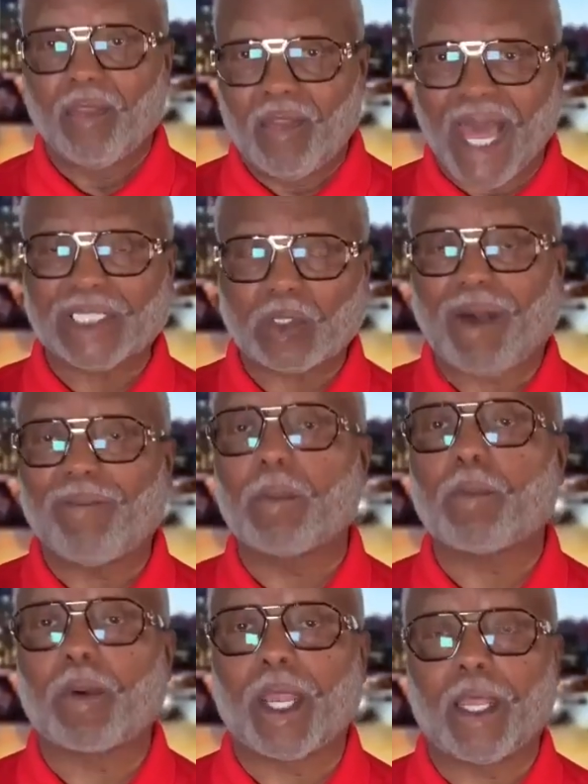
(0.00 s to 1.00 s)
That's how we
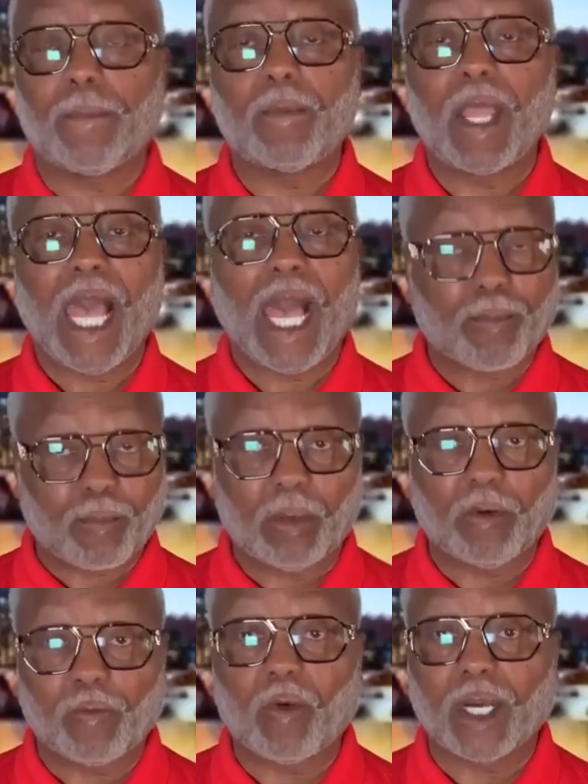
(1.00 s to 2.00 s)
pray, have prayer
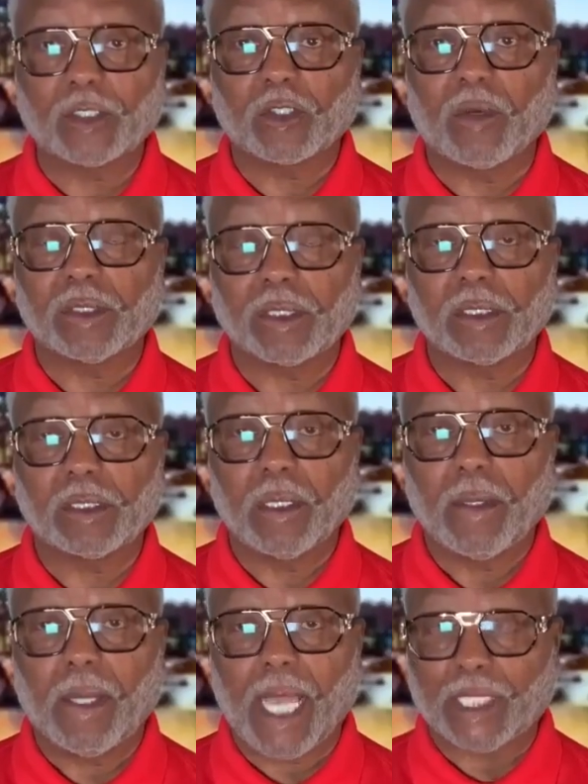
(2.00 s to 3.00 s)
before our services
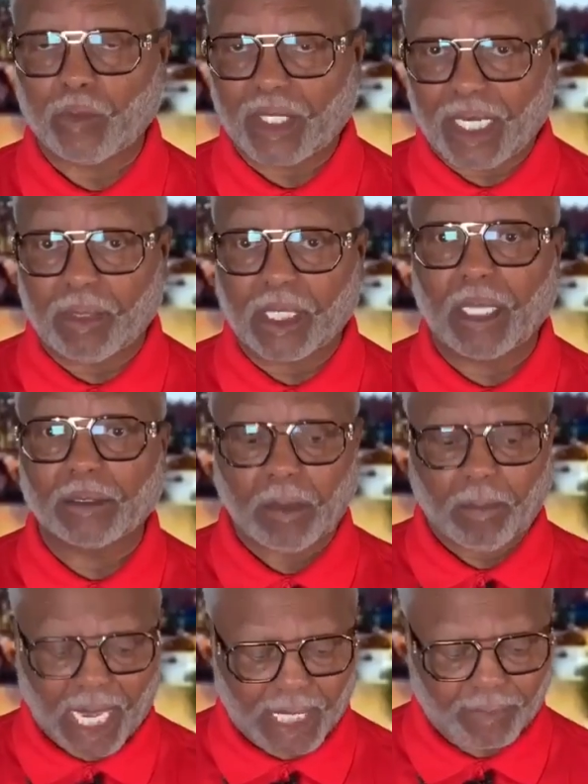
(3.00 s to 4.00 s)
as we come together as the
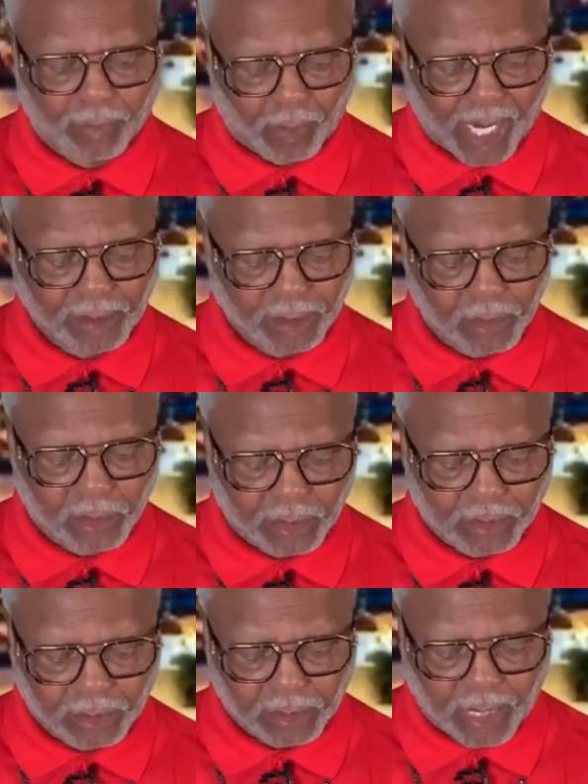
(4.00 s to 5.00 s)
body of Christ in
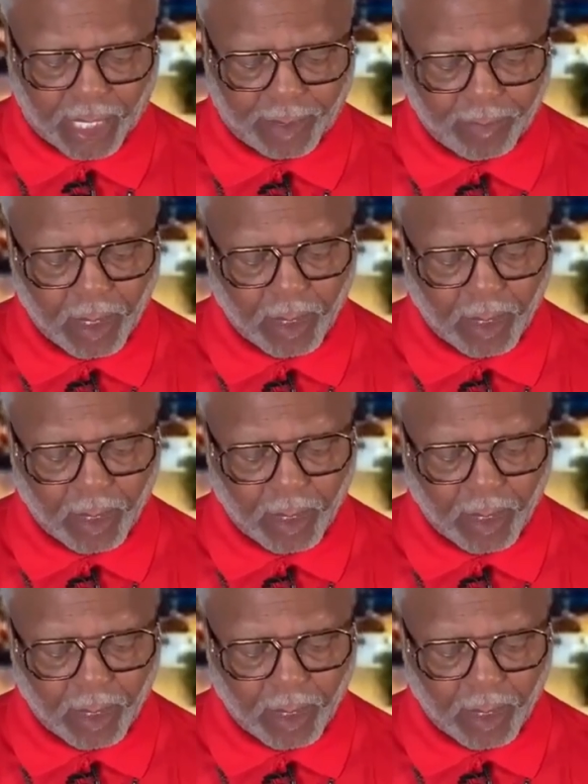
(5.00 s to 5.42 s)
Jesus' name.